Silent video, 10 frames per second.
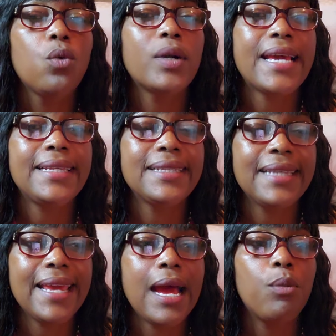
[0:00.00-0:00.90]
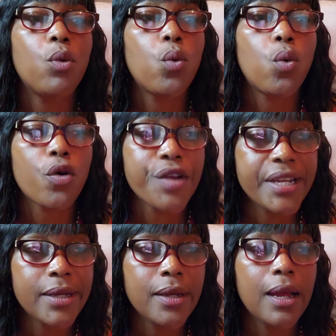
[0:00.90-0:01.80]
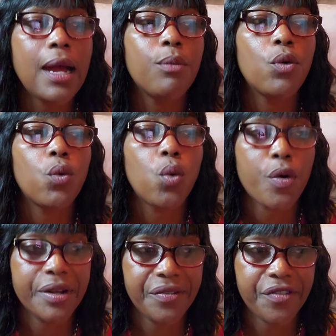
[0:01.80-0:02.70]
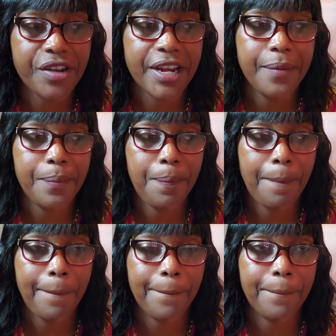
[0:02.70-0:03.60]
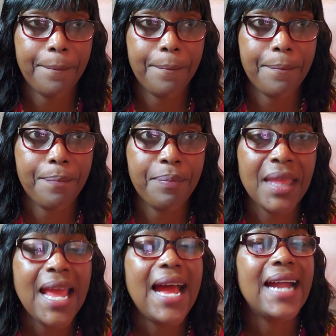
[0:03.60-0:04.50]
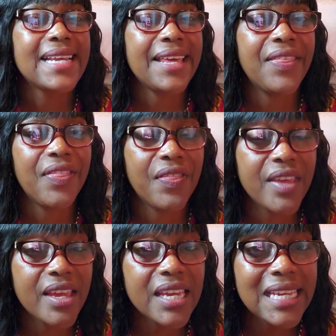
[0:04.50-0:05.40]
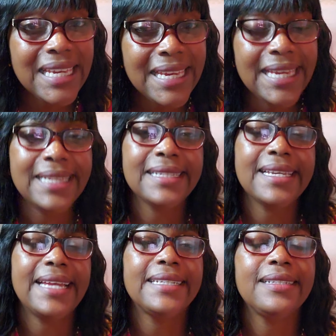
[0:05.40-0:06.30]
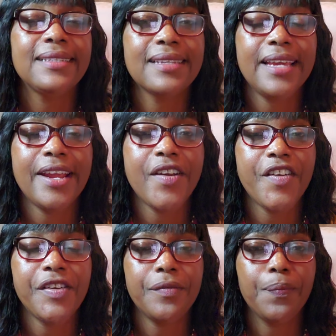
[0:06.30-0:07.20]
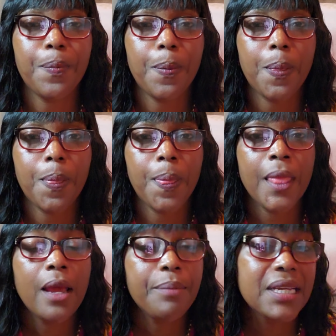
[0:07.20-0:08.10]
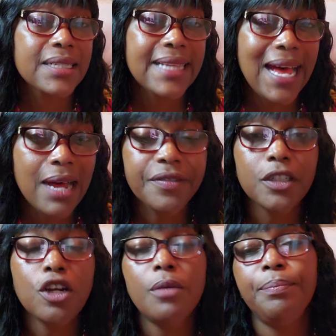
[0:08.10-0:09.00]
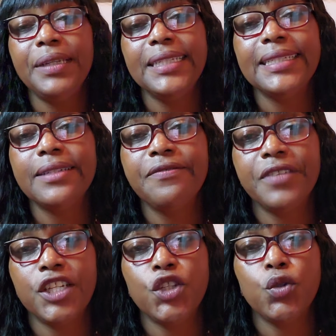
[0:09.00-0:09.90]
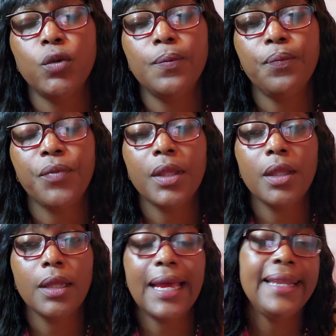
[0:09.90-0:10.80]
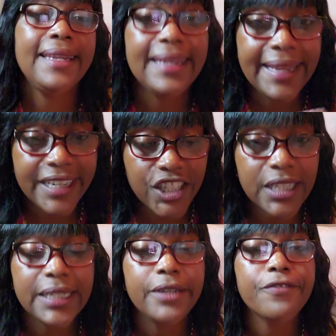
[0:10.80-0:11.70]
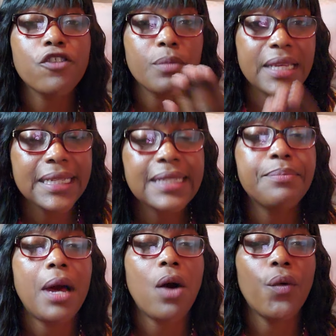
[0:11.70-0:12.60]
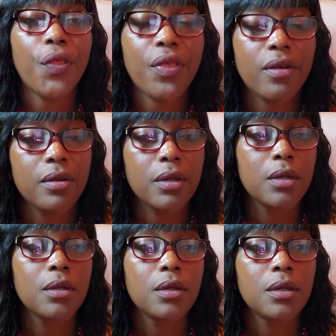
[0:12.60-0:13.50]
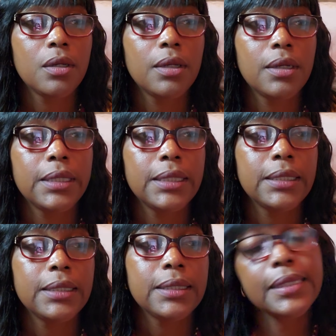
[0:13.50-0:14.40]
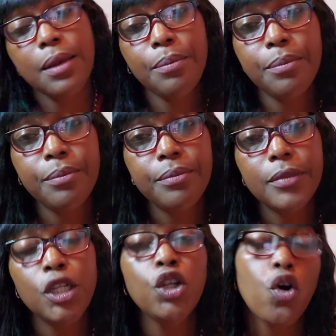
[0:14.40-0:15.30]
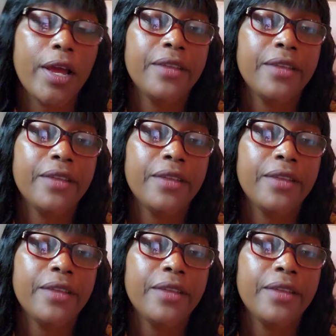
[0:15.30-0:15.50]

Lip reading: when I say I'm worried for him. And I think he is getting scared because after completing a video, allegedly from his mouth, some law